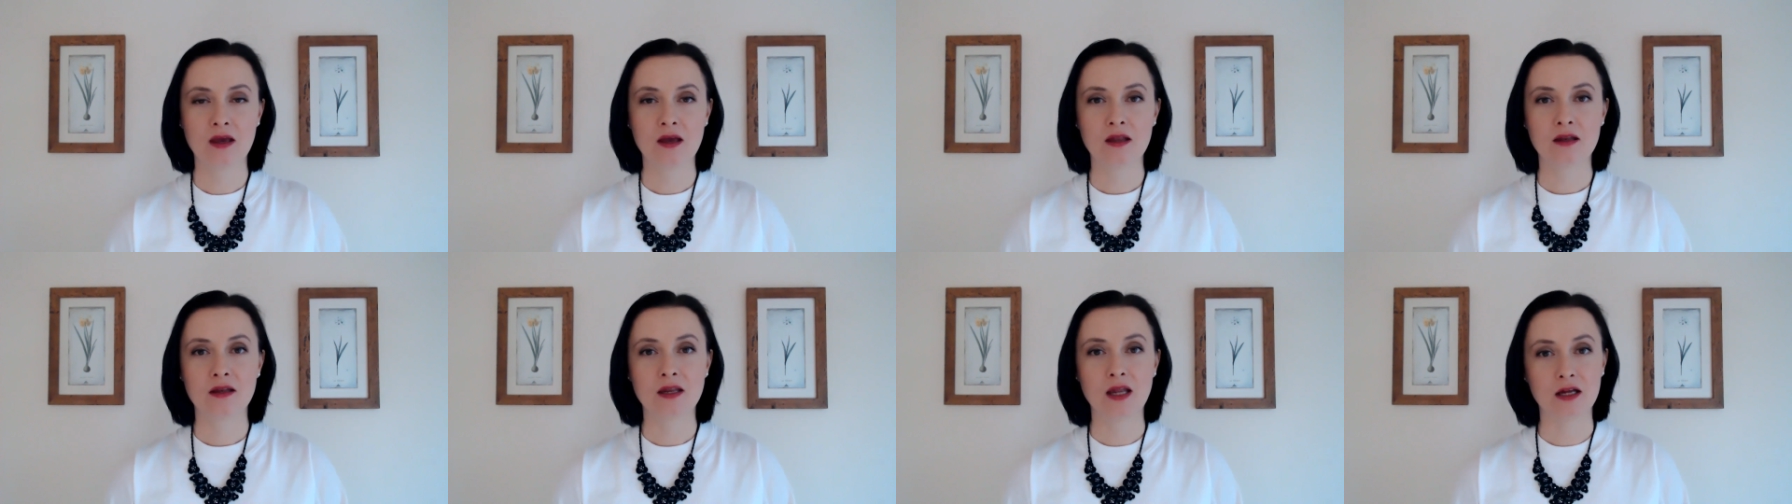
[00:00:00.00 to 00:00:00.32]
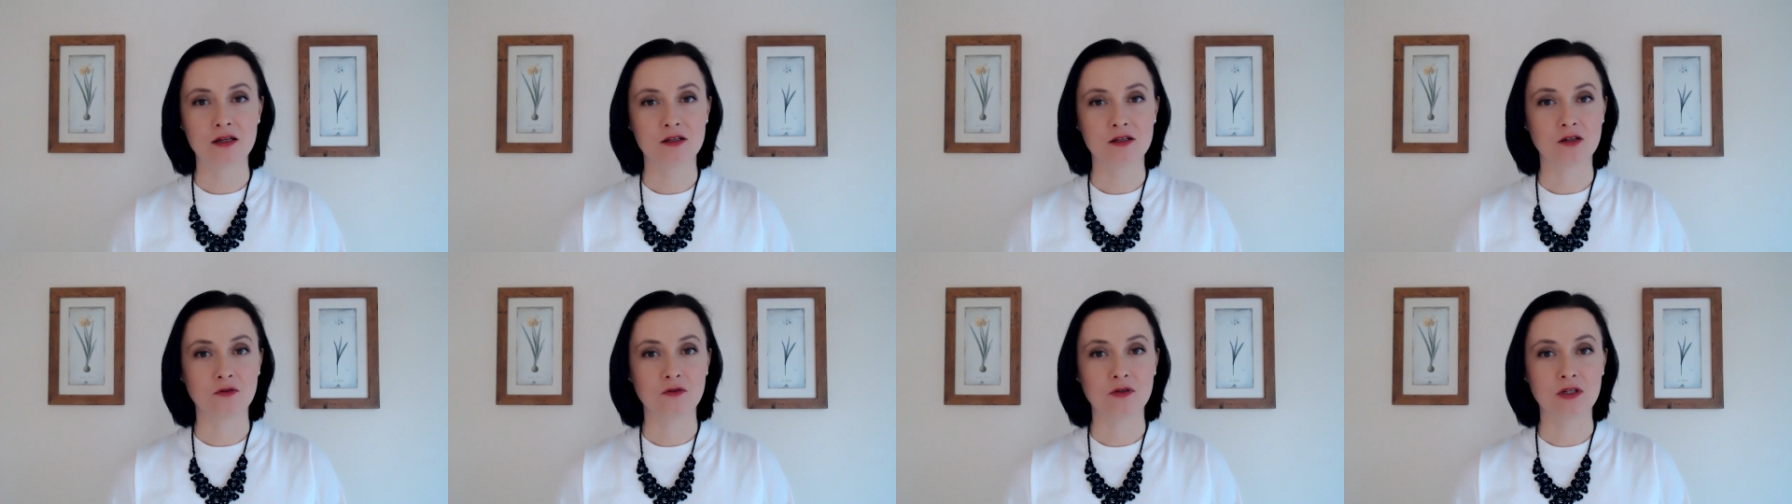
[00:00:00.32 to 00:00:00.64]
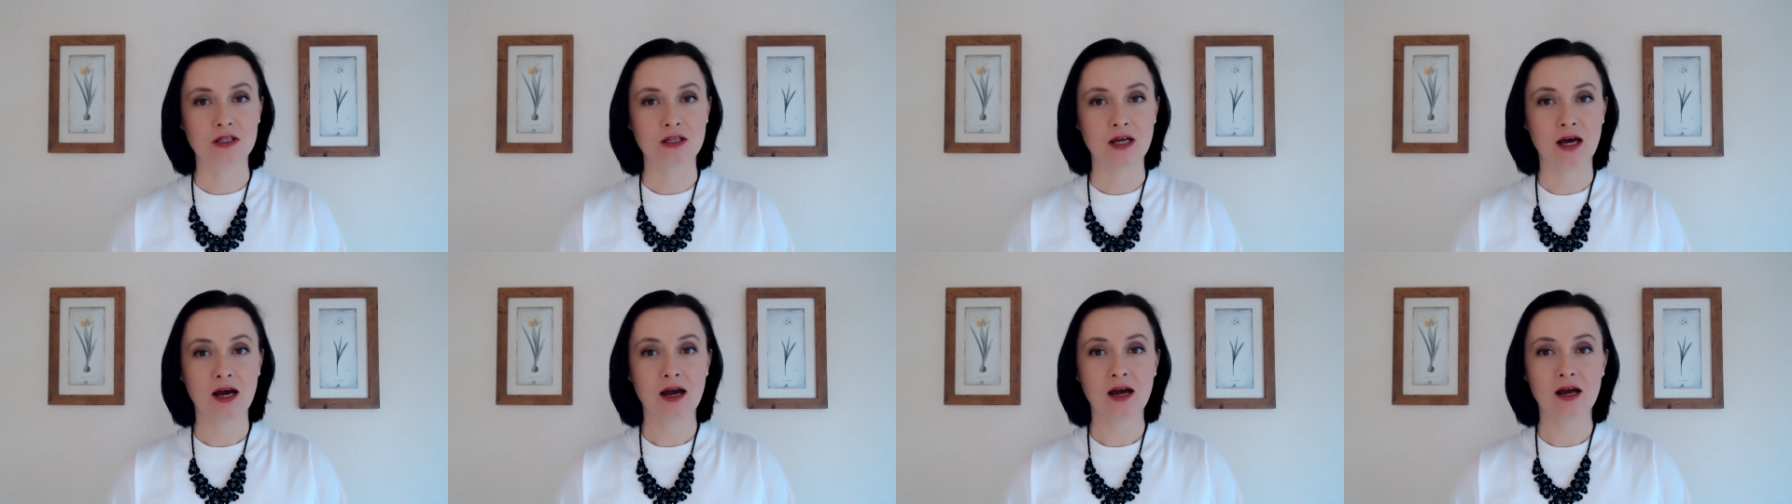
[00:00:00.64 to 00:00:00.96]
Not only
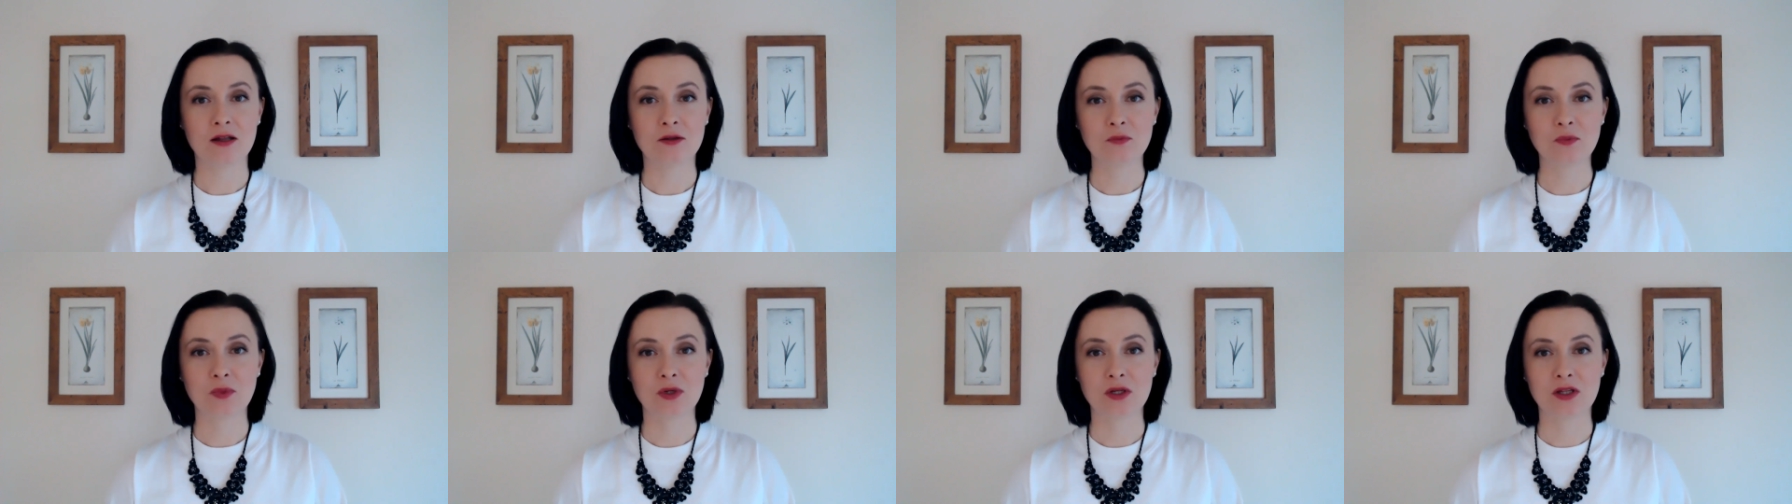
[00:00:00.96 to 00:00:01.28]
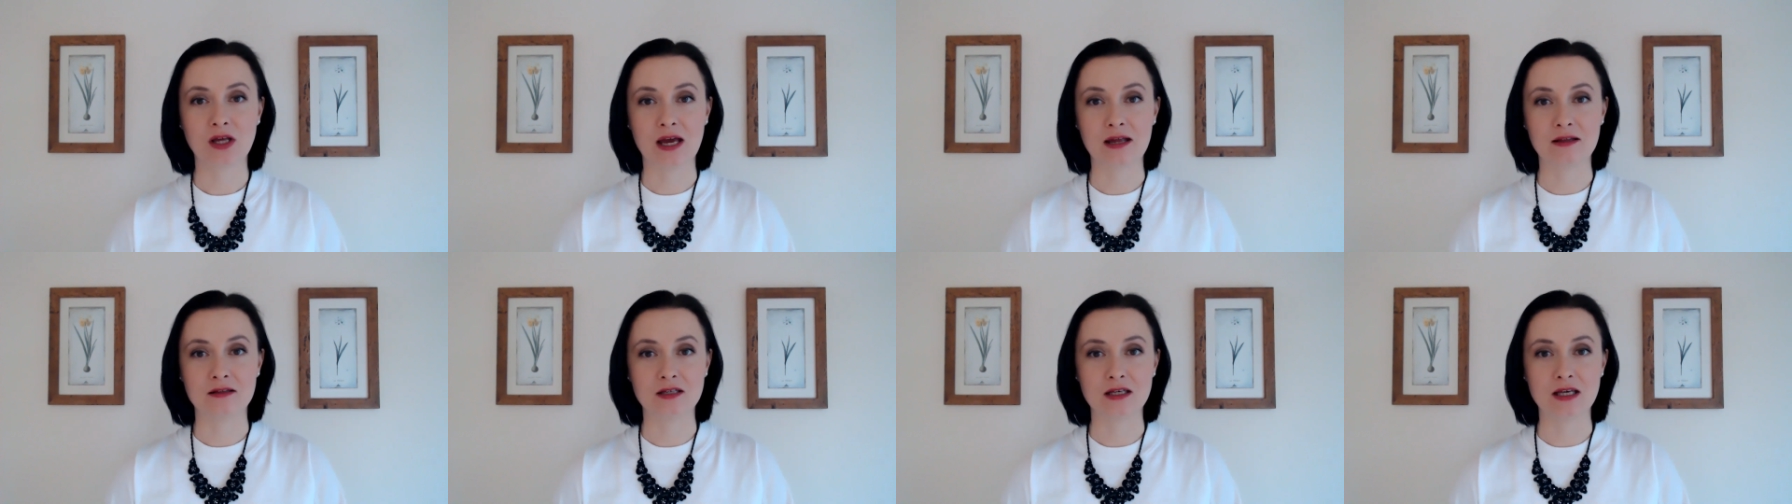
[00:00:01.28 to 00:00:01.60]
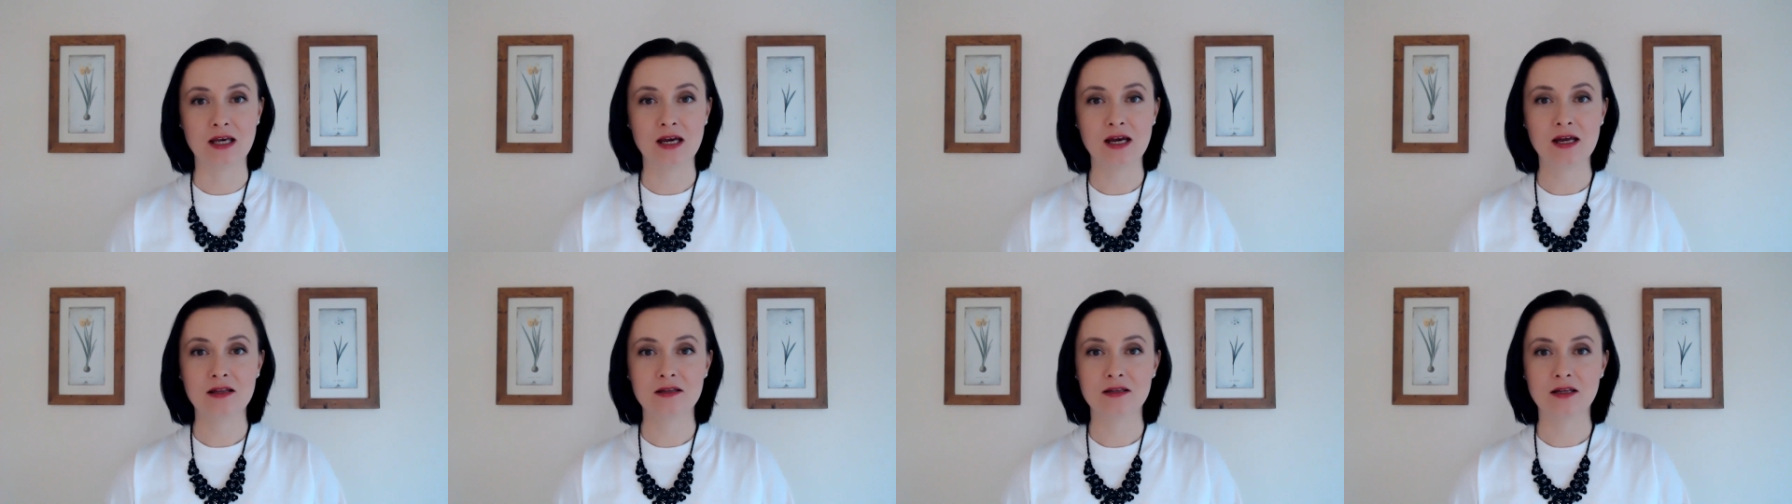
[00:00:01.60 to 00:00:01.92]
that, but at the
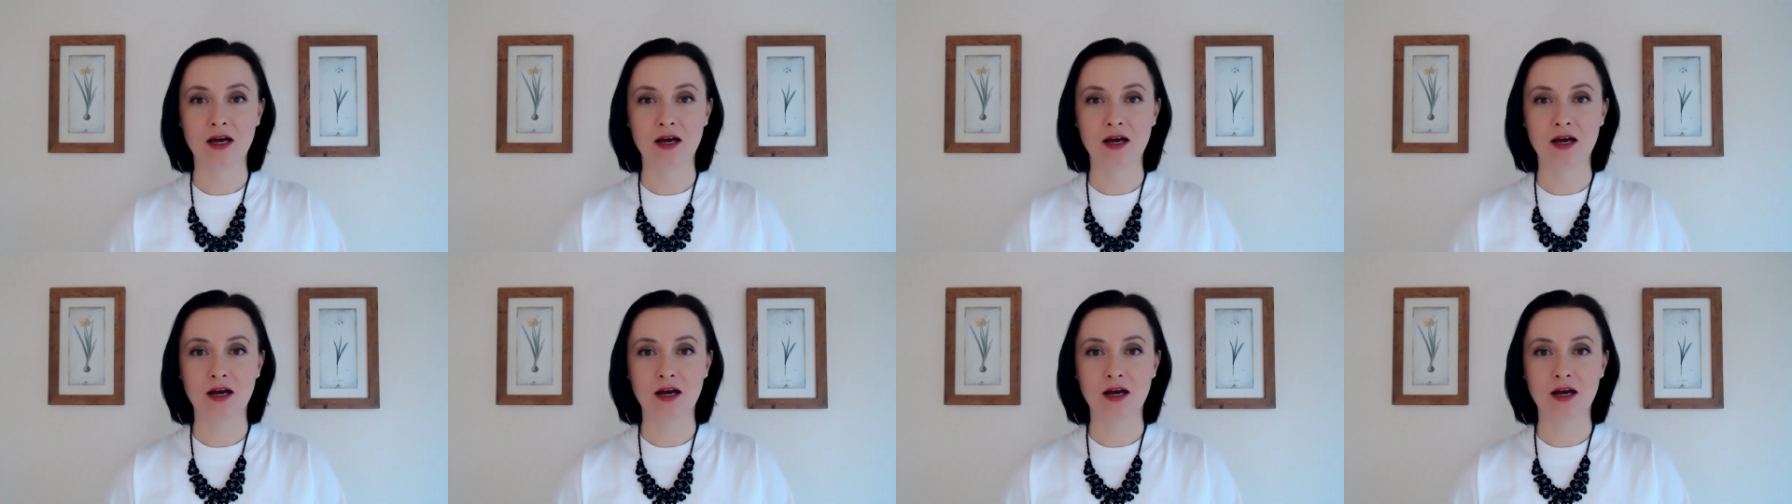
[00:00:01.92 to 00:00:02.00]
end,